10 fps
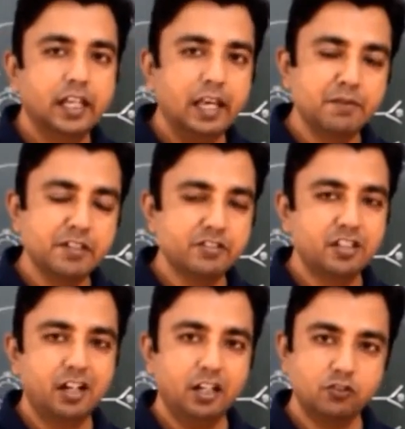
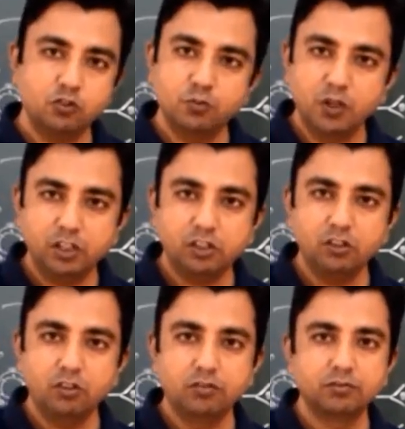MSC class 2
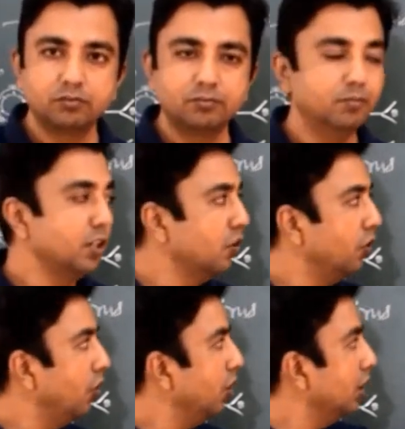molecule, but
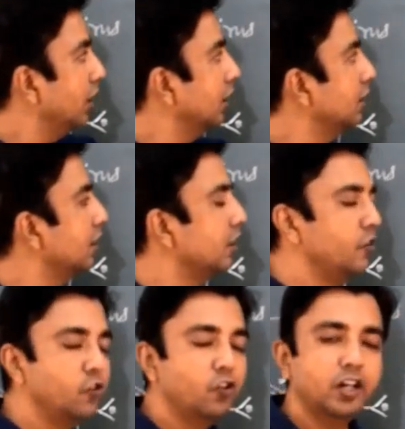all other
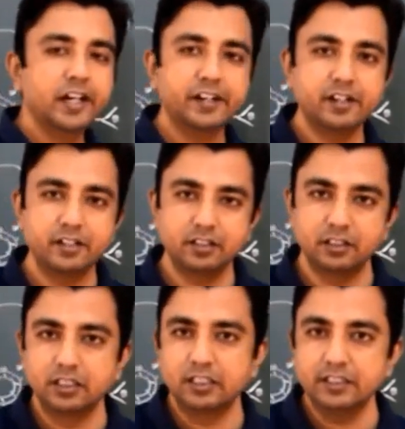nucleated
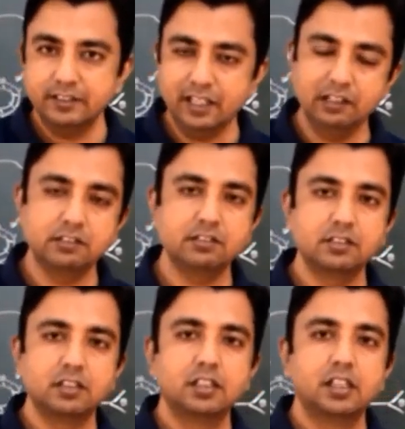cells
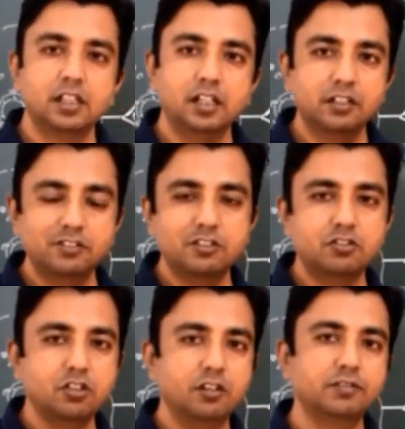
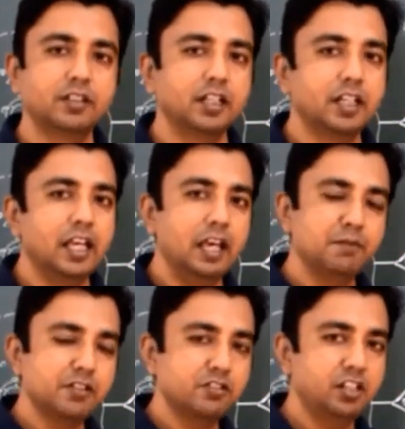consist of
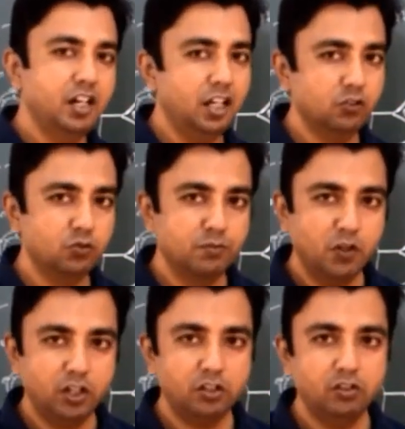MSC class 1
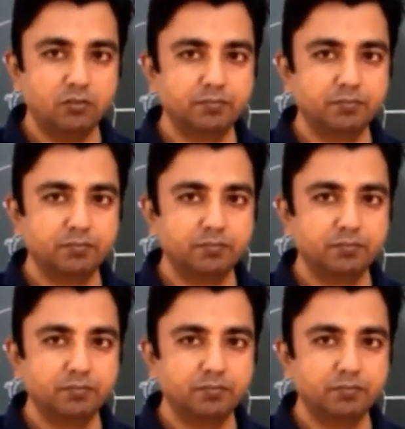molecule.